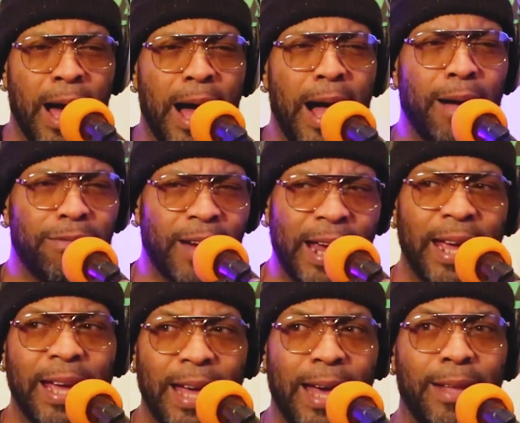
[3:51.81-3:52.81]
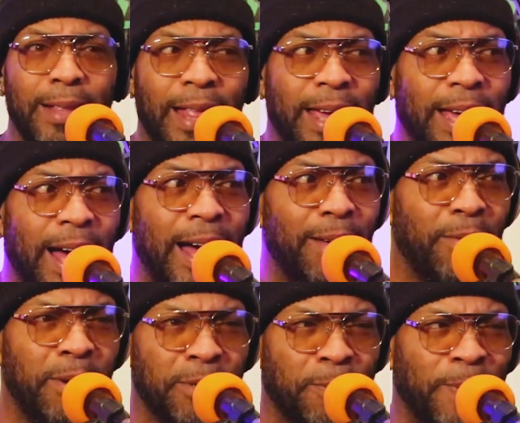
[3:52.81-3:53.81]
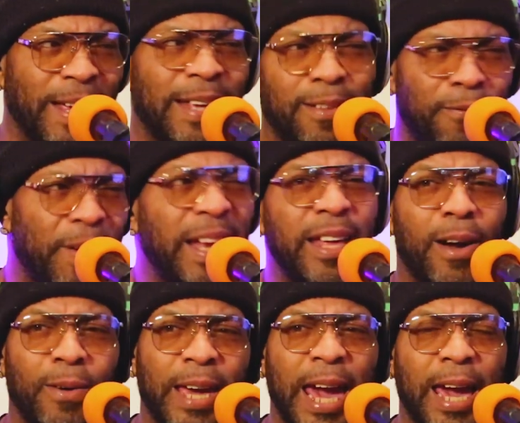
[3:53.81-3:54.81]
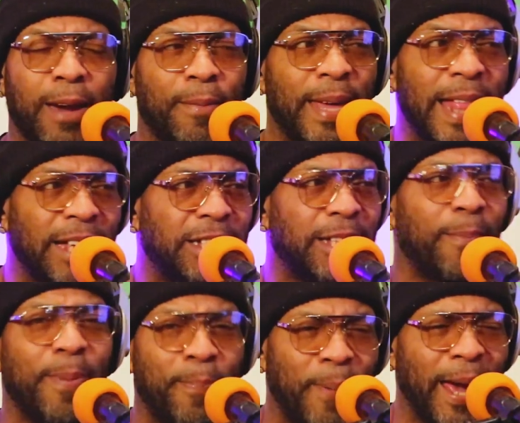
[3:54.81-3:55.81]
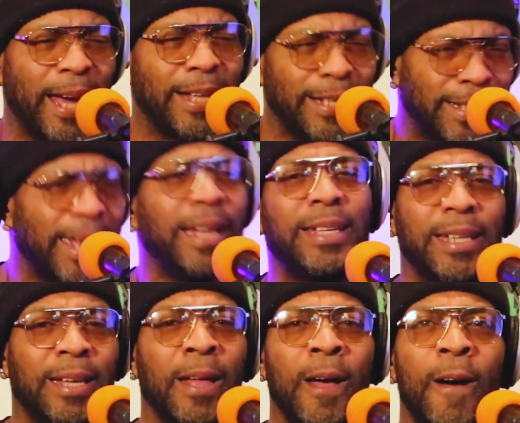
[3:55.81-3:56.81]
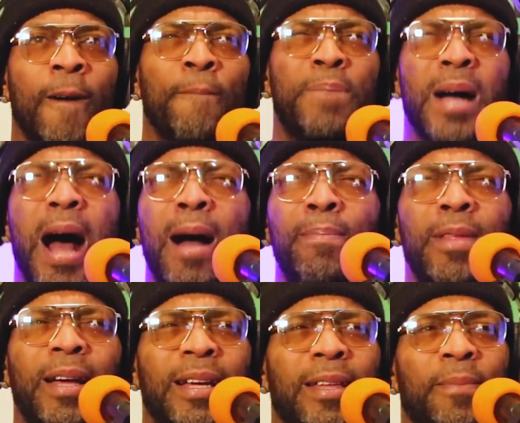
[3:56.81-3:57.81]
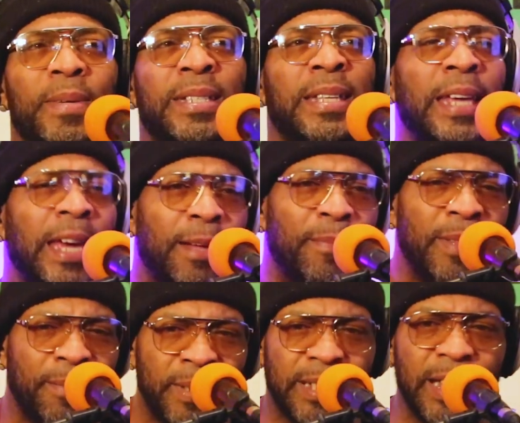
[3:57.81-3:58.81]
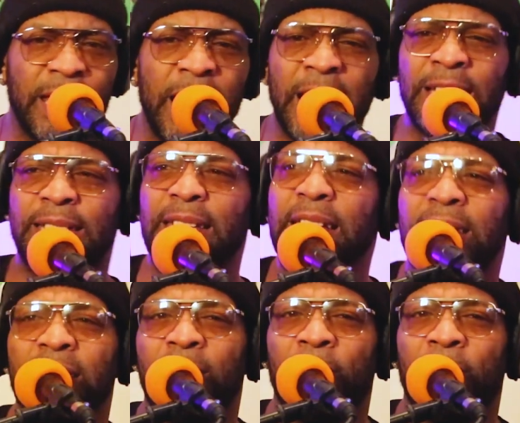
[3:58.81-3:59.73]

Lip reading: All right? And we was playing the video game, and I should have been paying attention. But I'm looking at Miss Leanne season the